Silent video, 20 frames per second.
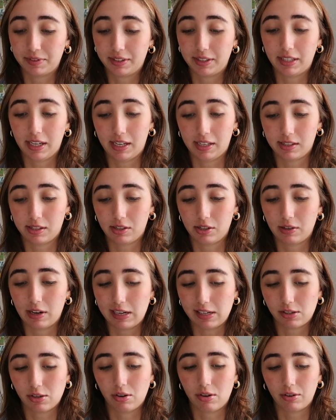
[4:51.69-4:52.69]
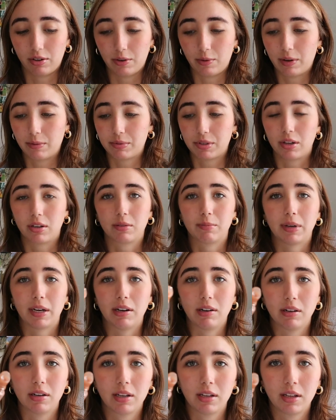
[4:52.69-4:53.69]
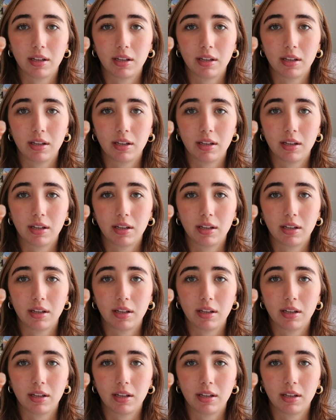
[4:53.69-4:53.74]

this, you guys all know what I'm talking about,